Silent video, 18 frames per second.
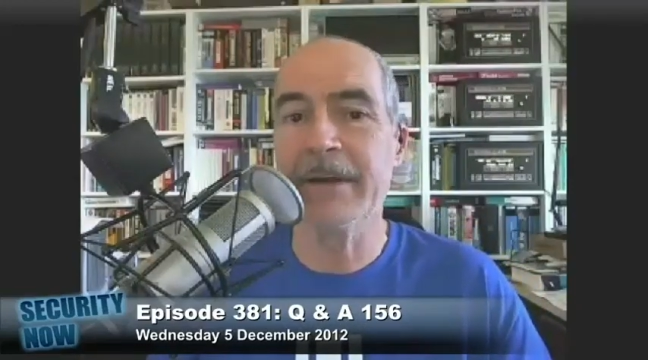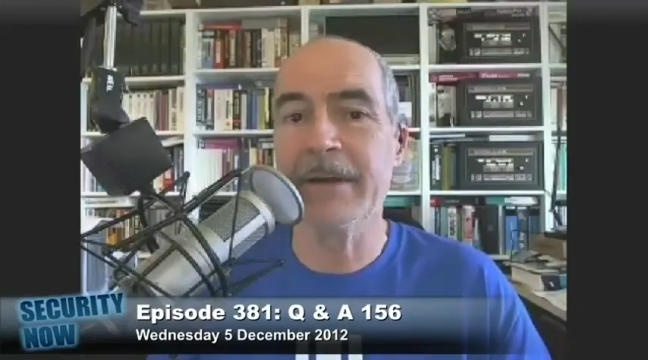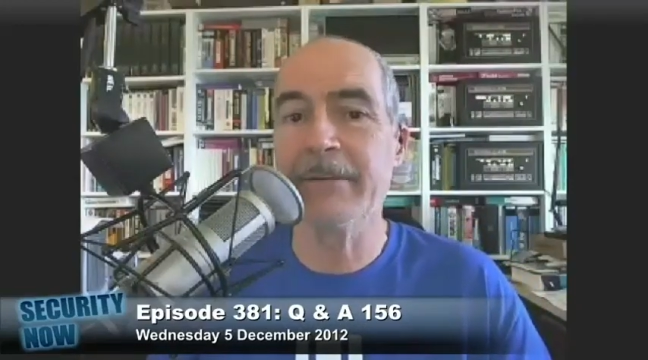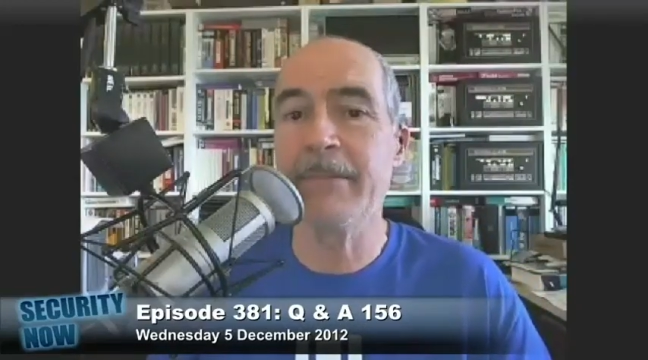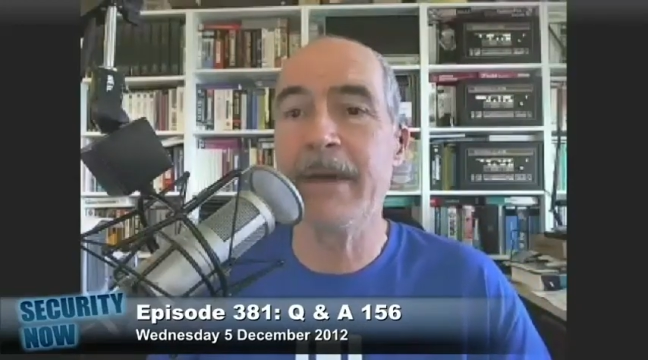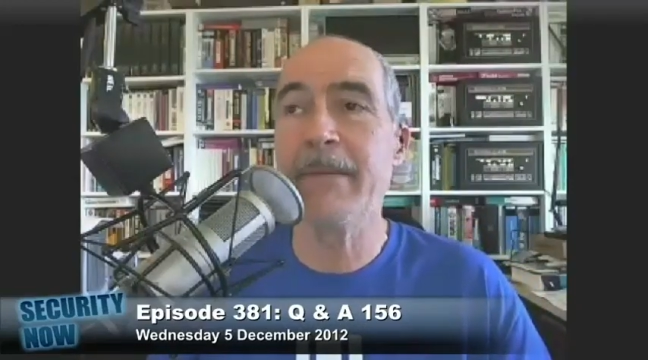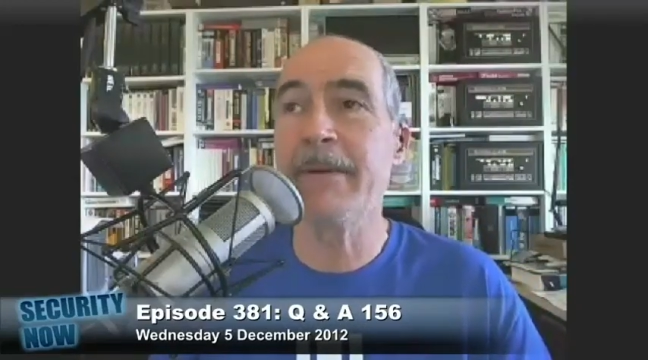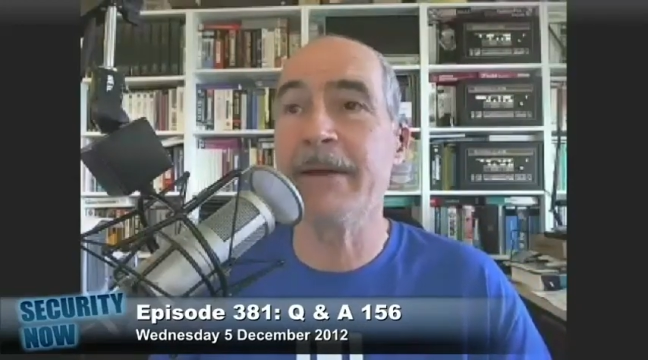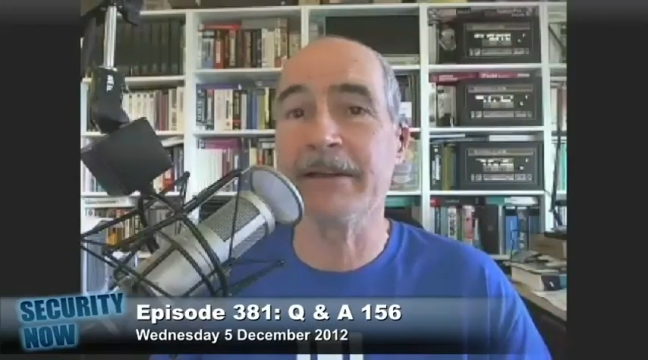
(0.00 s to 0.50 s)
I
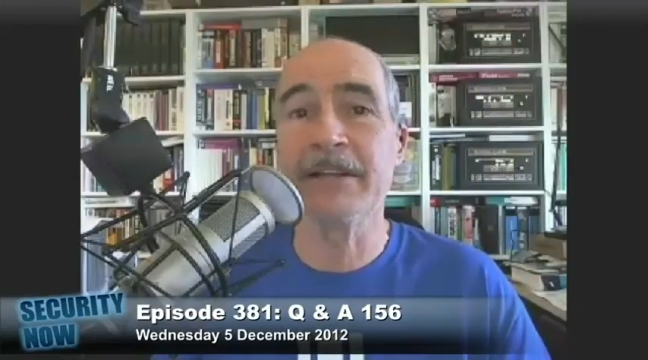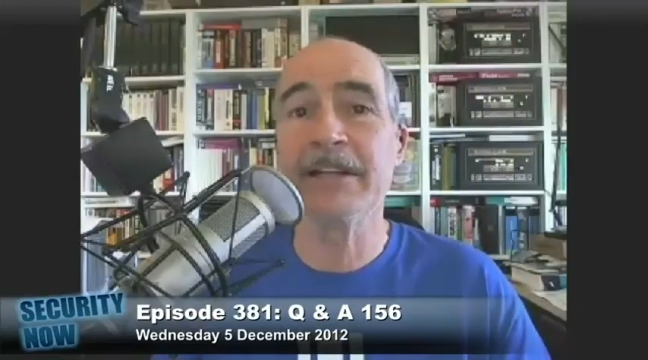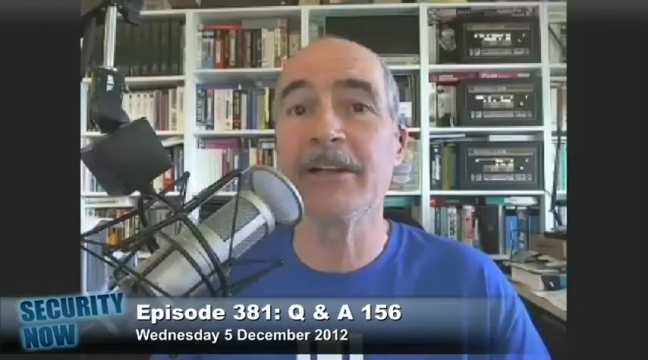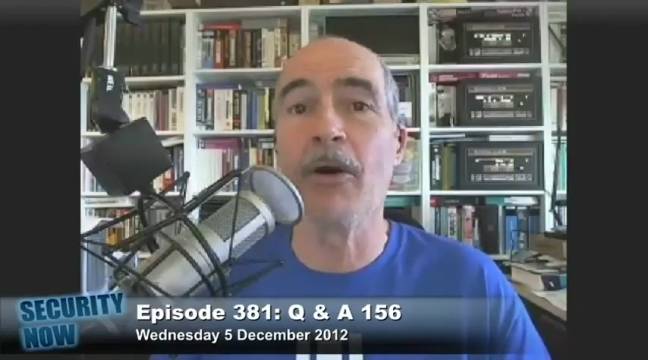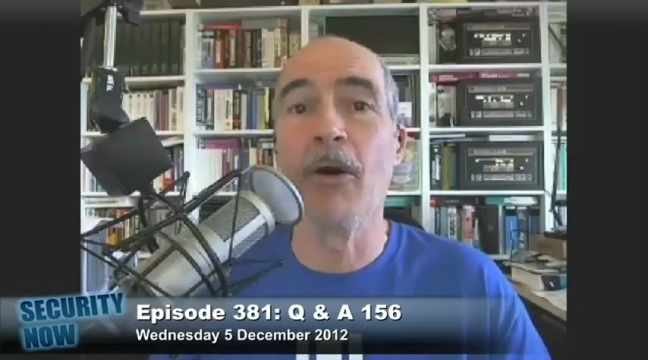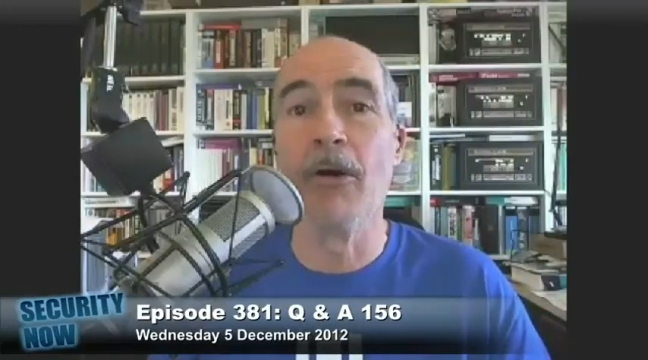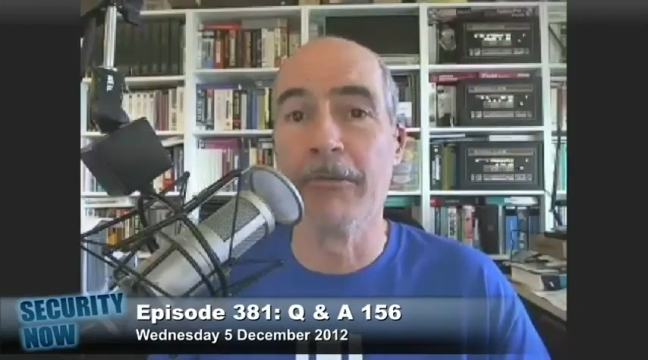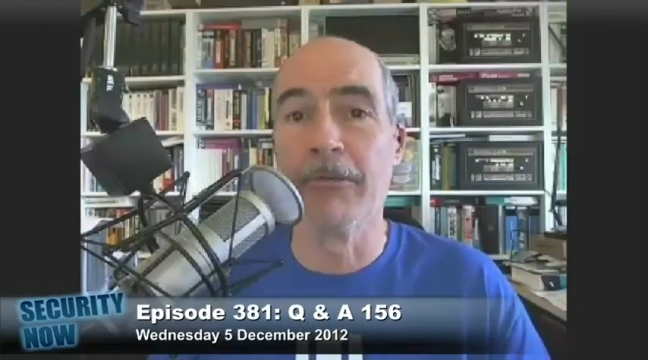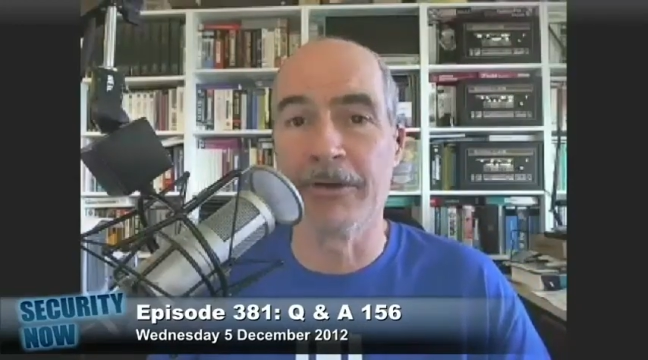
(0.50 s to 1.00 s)
mean, maybe a
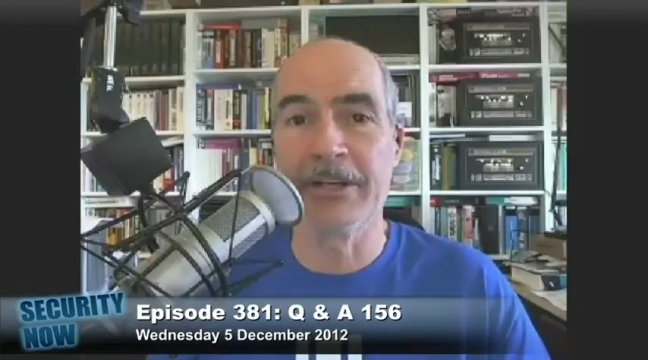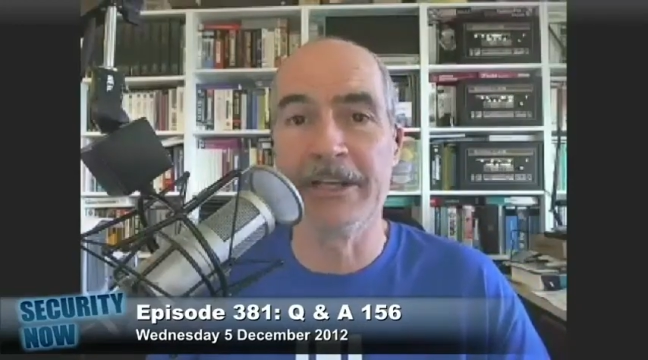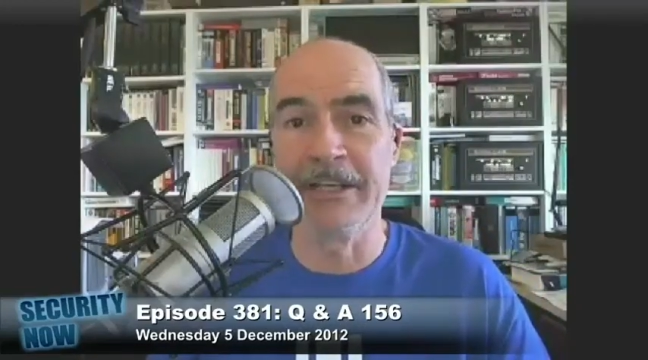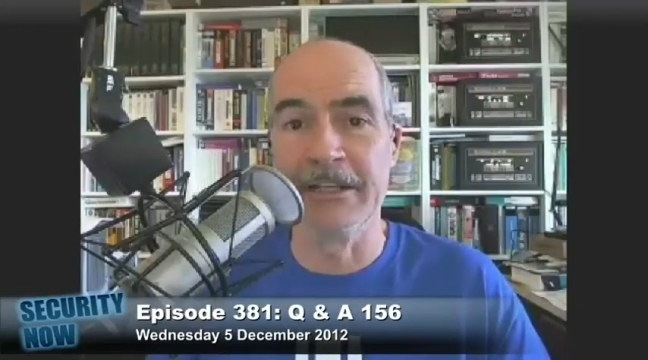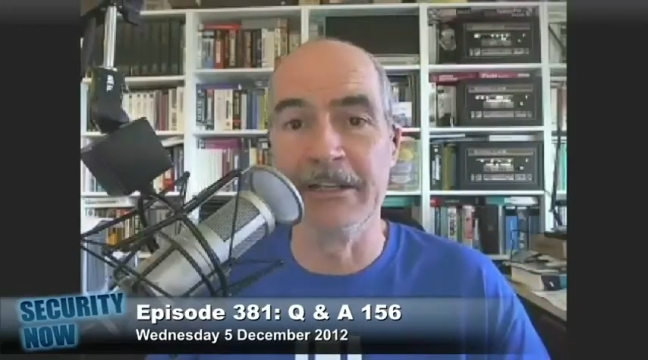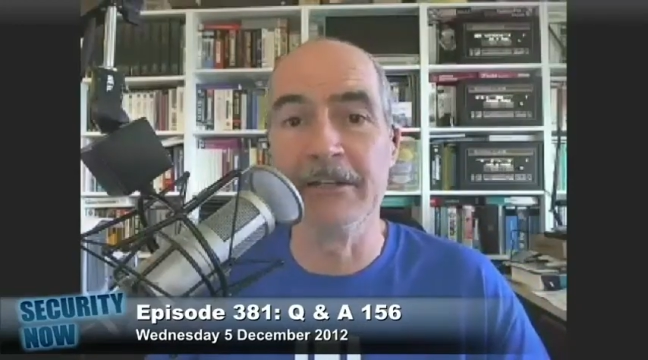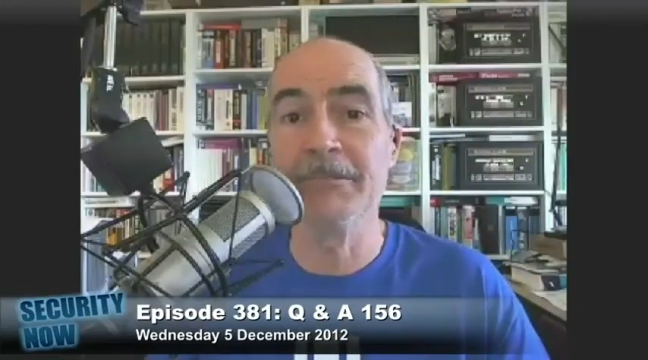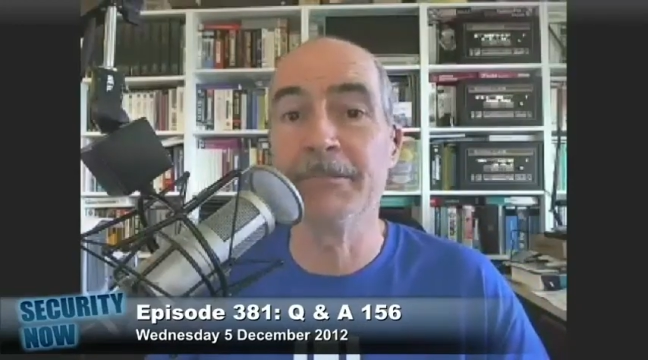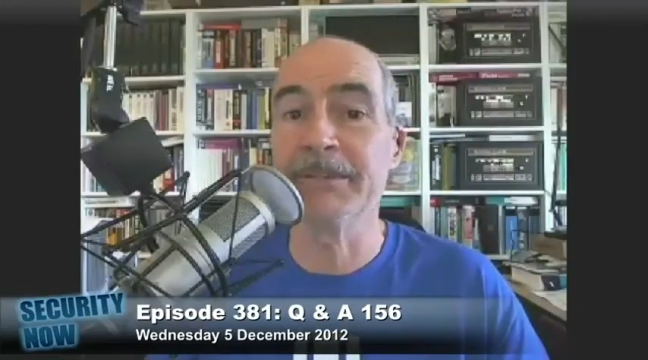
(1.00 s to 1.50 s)
little
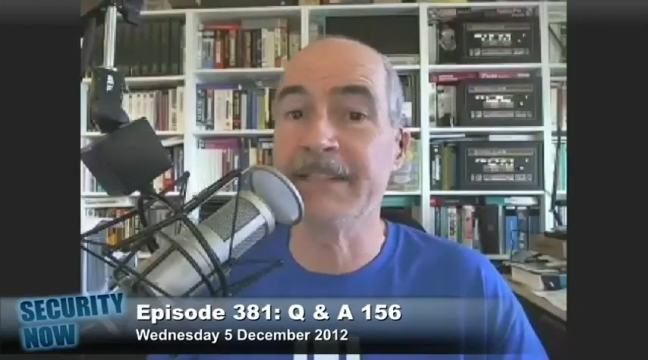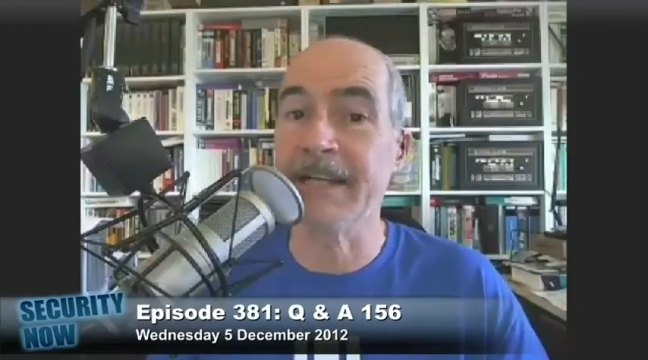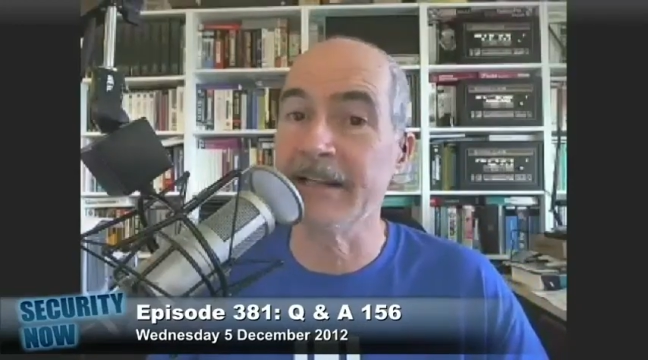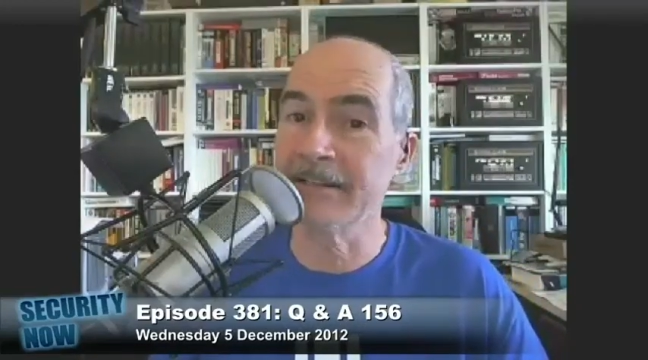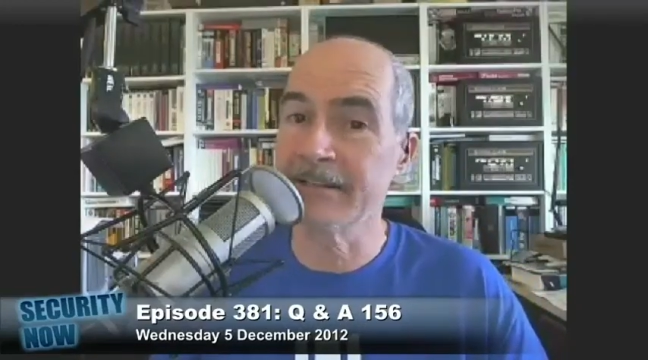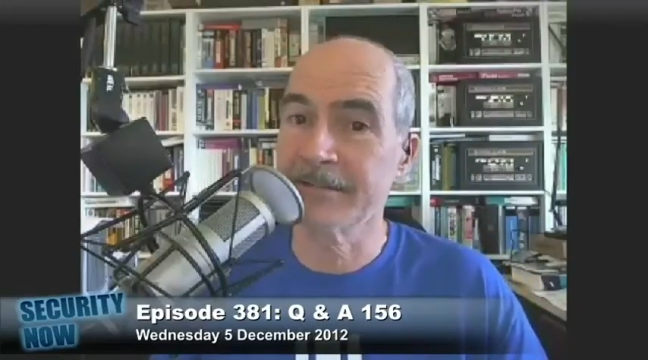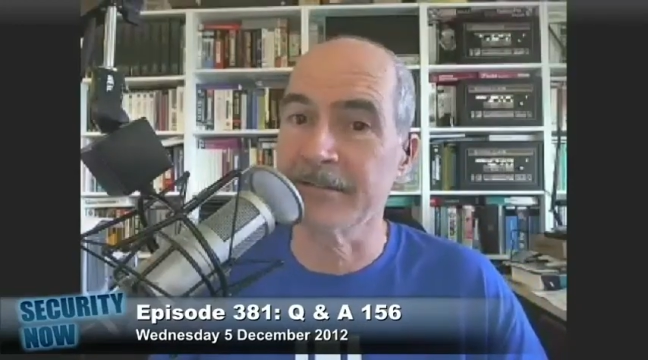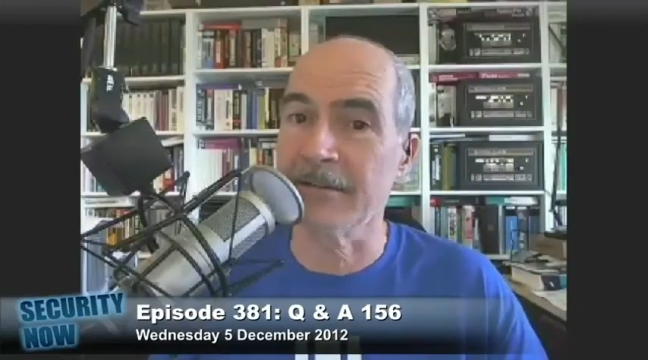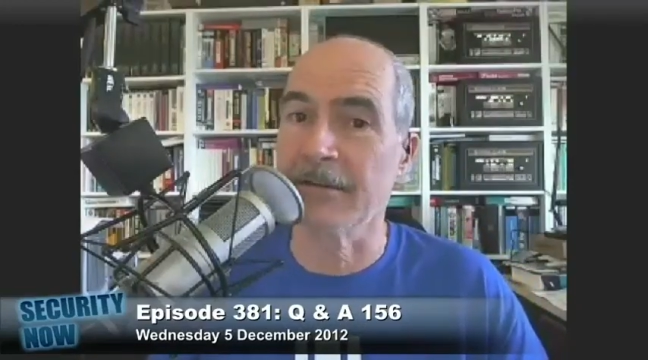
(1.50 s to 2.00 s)
overkill, but
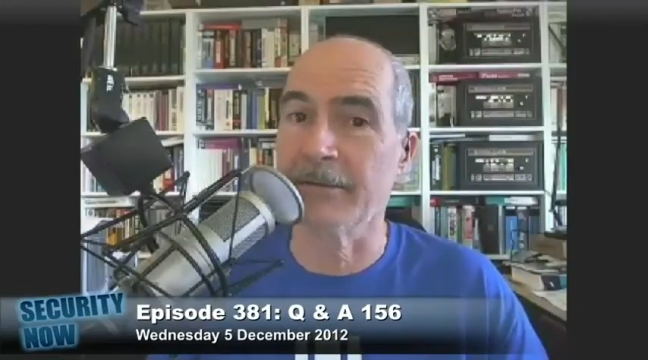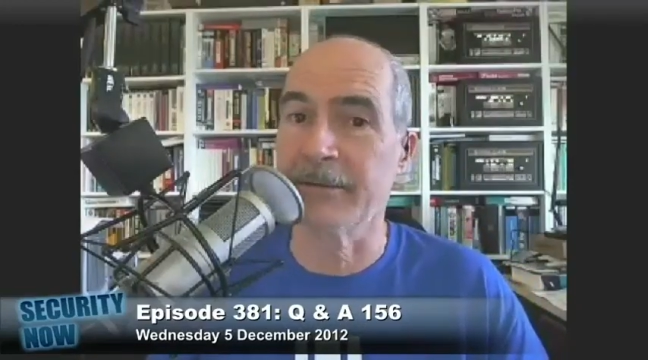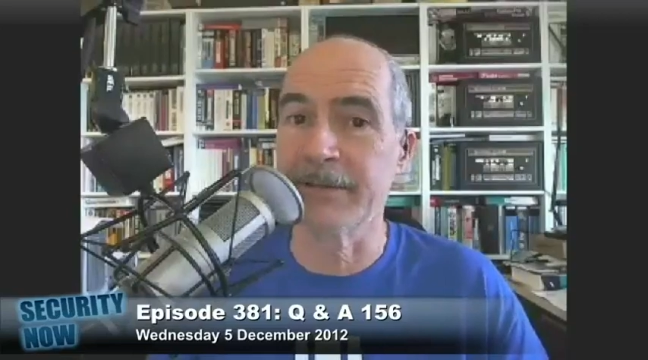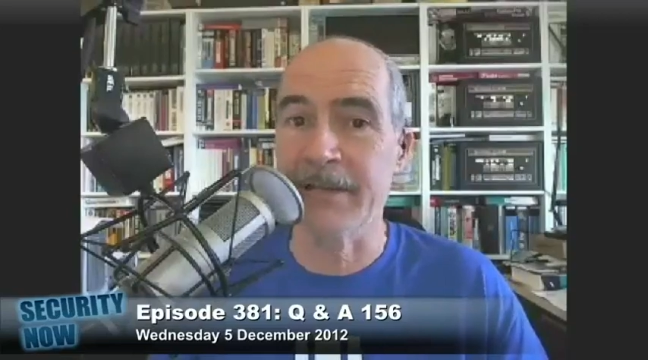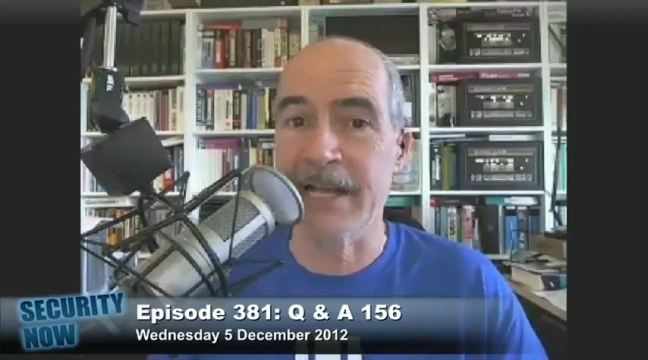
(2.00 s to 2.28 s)
that's